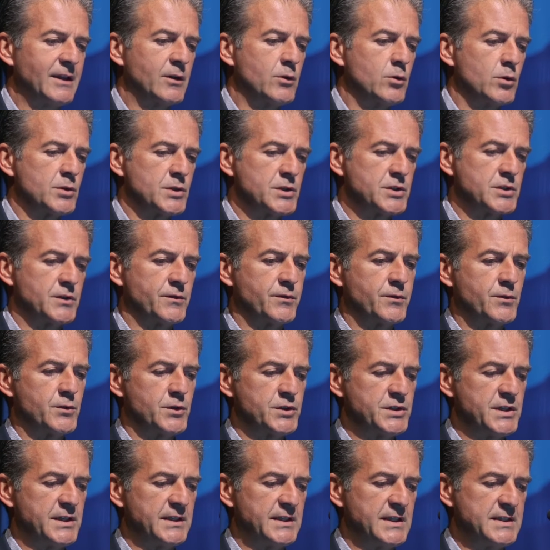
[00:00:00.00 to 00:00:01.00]
causes of
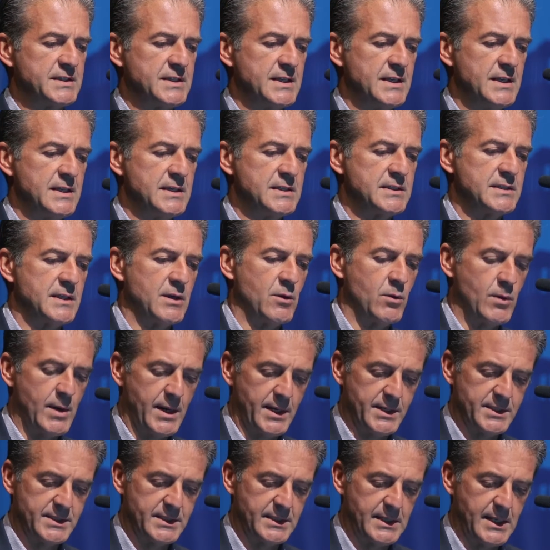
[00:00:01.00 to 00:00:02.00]
Cushing disease, the
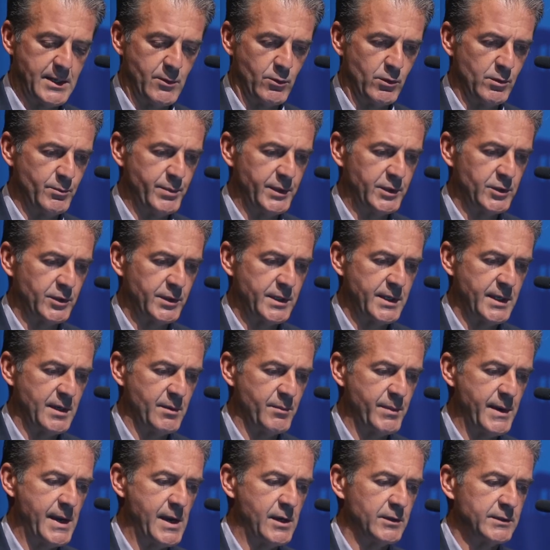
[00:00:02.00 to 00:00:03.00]
ones that I will be talking
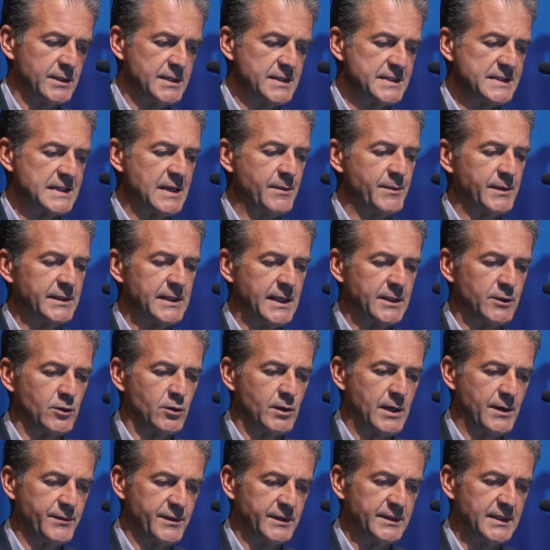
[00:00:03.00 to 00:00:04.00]
about, and some that I don't
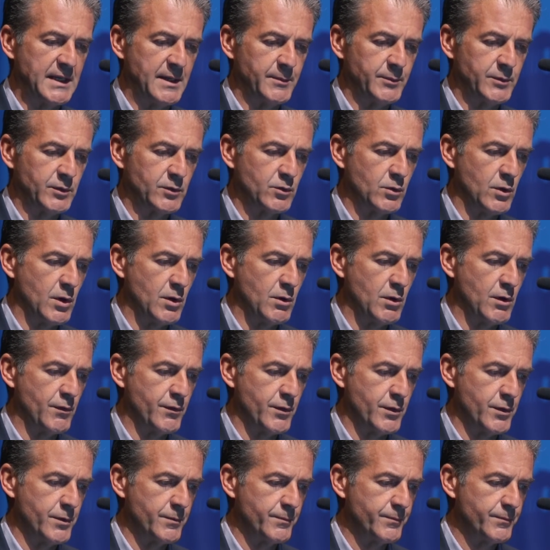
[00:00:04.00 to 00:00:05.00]
have the time to go
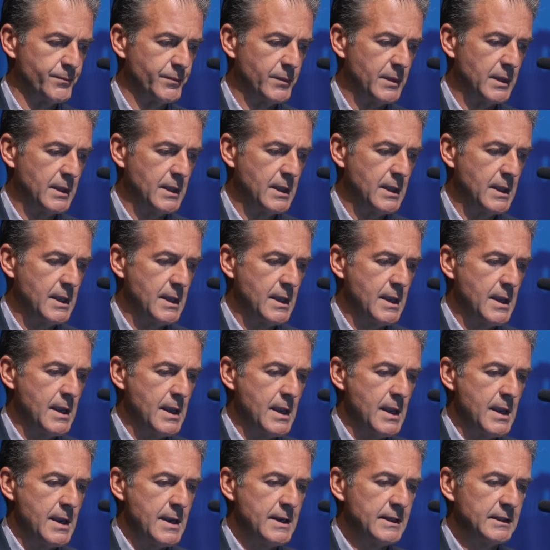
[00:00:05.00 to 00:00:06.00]
over.
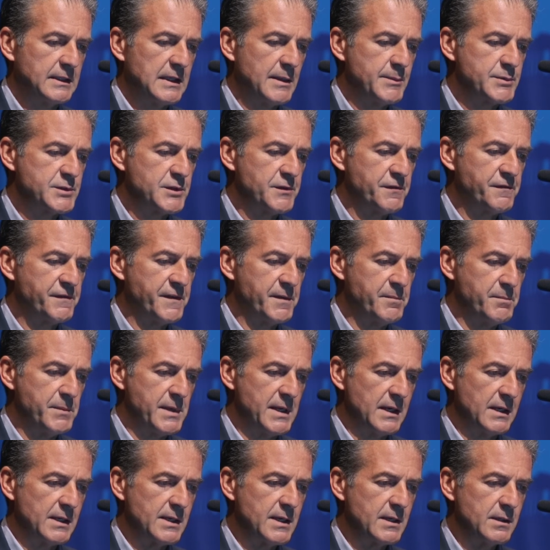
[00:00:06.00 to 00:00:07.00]
In terms of
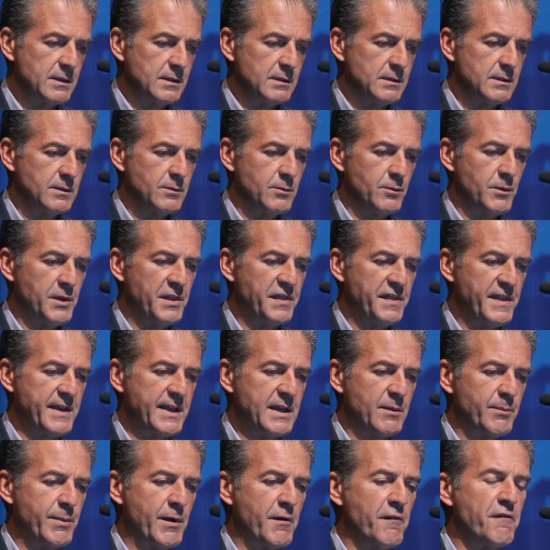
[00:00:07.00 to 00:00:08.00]
familial, we think
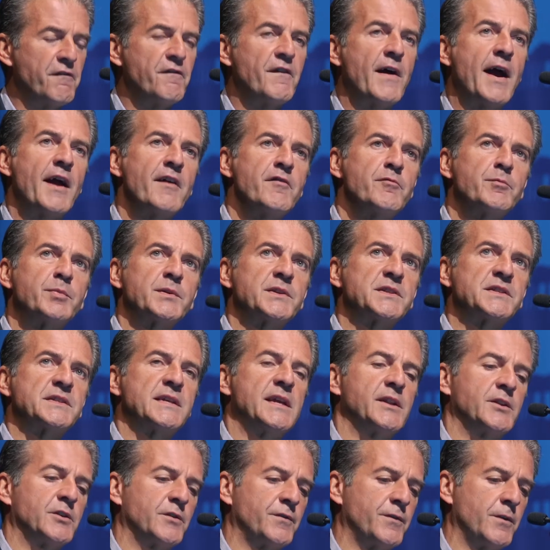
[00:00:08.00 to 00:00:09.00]
about
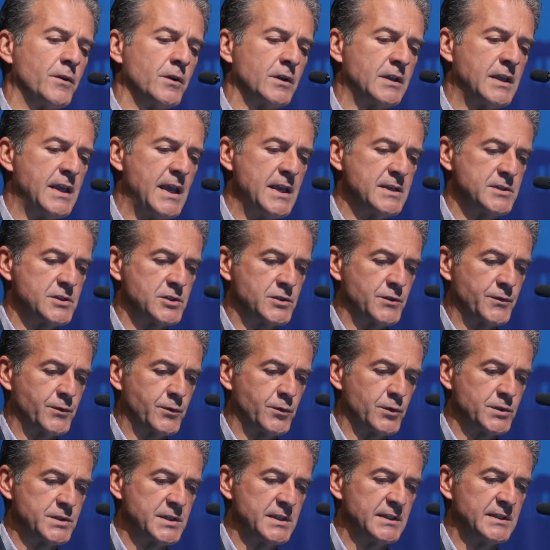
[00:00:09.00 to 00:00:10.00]
5% of all cases of
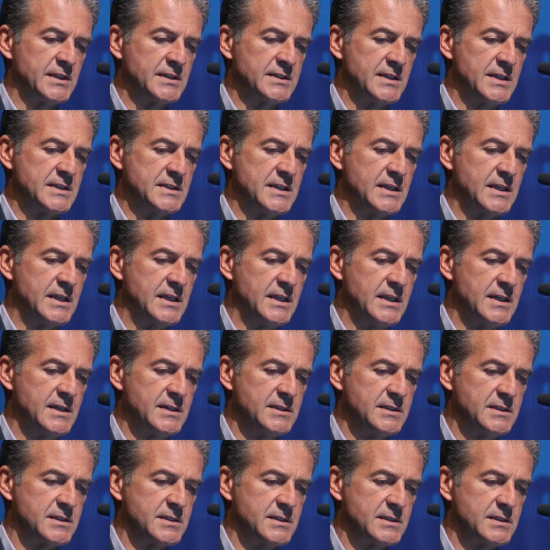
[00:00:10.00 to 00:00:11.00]
Cushing disease in
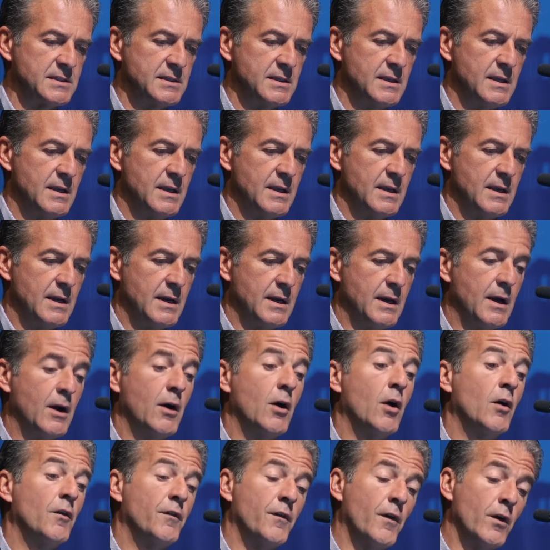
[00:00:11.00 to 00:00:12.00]
kids,
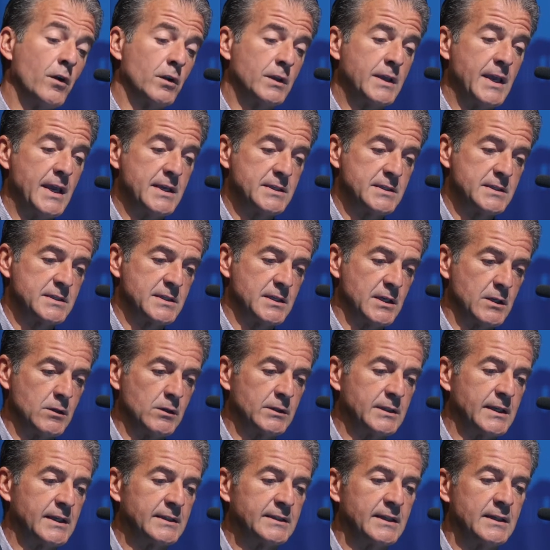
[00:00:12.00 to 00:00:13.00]
of all cases
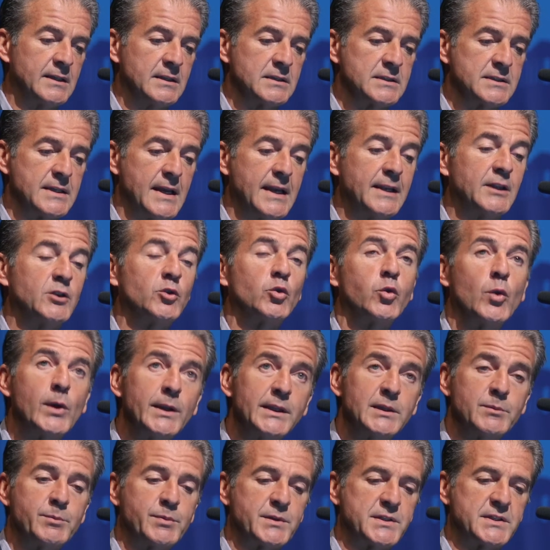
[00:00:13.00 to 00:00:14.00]
including adults, and
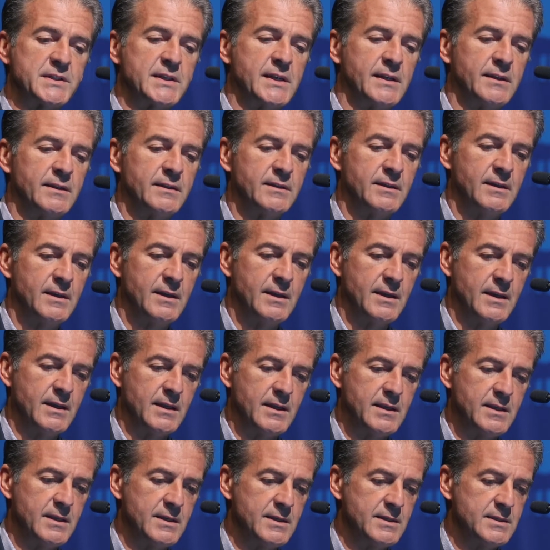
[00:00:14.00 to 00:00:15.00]
20% in
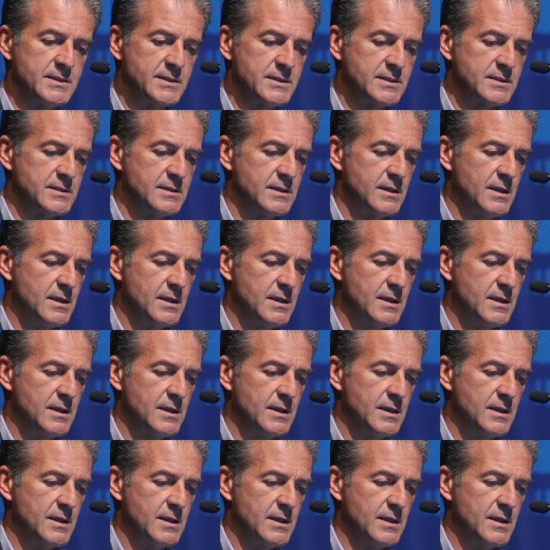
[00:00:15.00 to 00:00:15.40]
kids